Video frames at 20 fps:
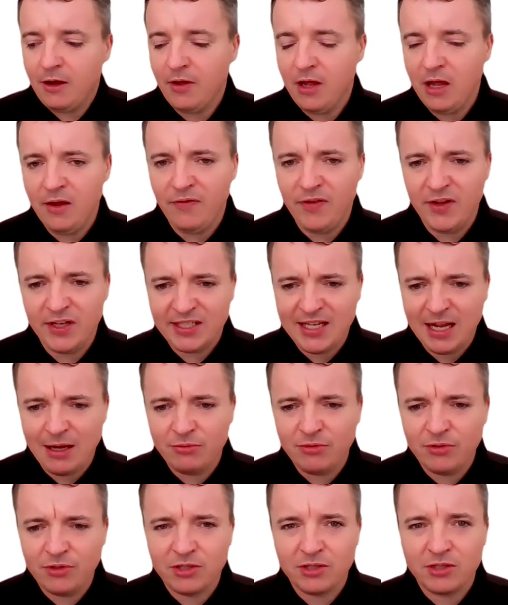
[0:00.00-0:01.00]
if it
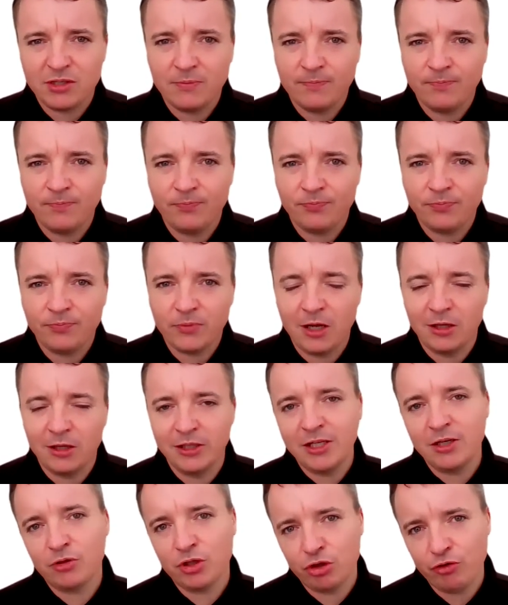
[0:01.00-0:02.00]
sounds a
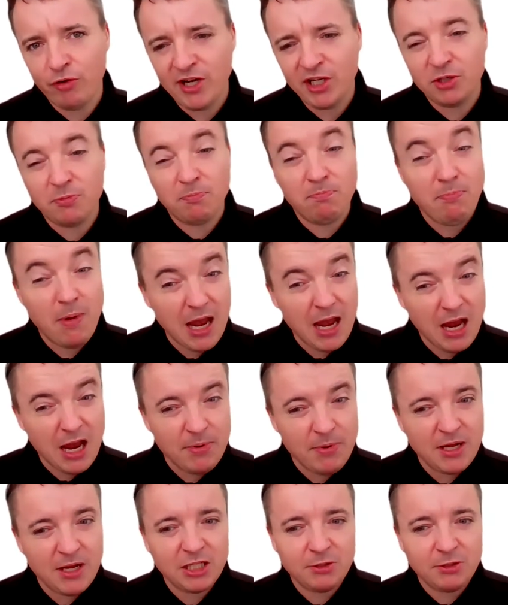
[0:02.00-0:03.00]
little strange,
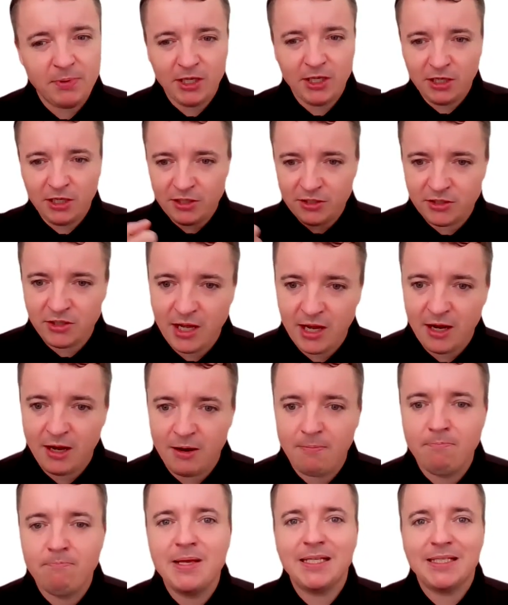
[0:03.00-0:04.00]
maybe it's because they're
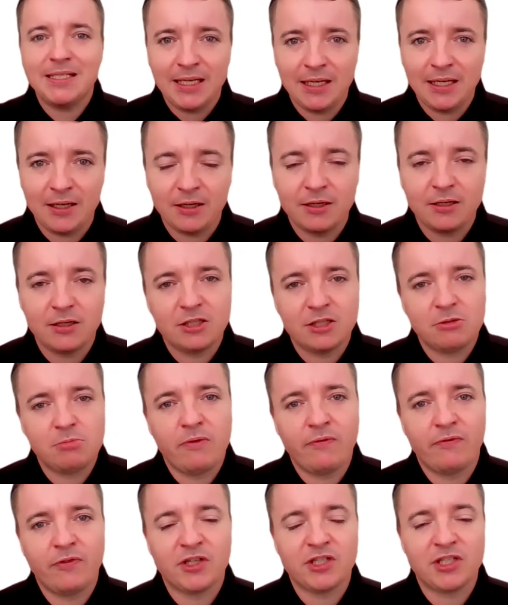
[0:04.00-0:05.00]
missing some
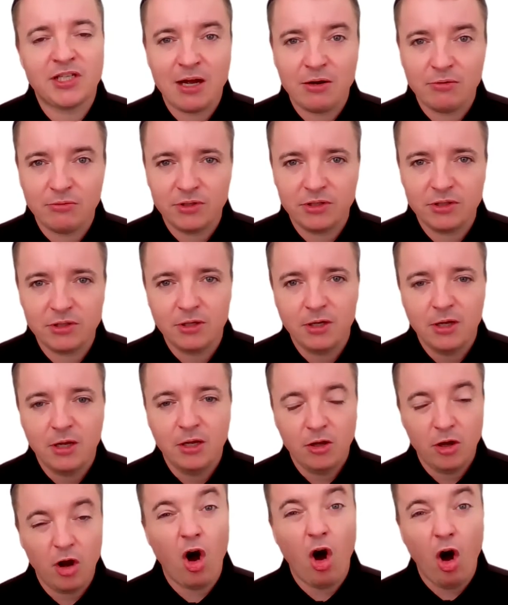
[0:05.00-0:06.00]
of the sounds,
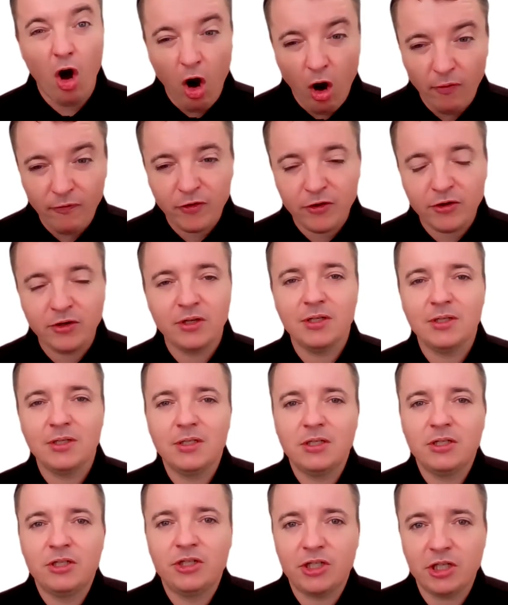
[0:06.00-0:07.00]
often
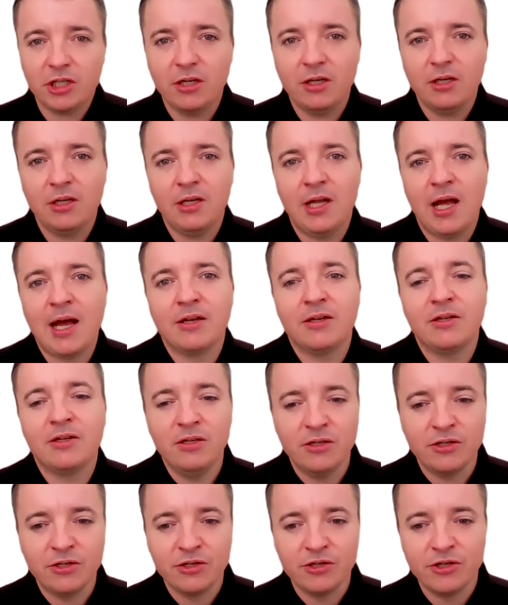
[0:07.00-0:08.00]
t and
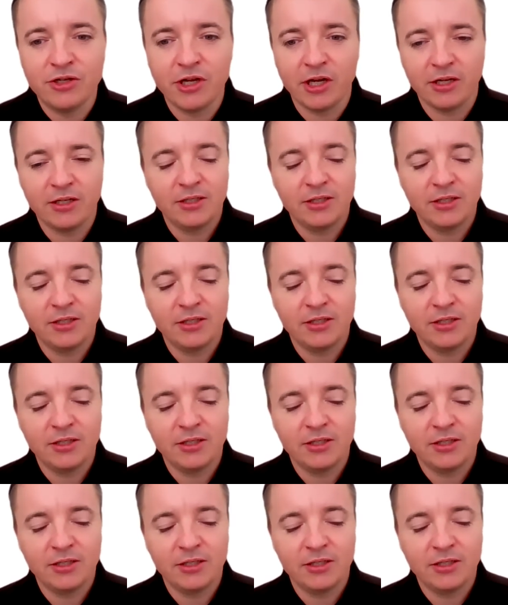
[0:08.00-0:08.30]
d.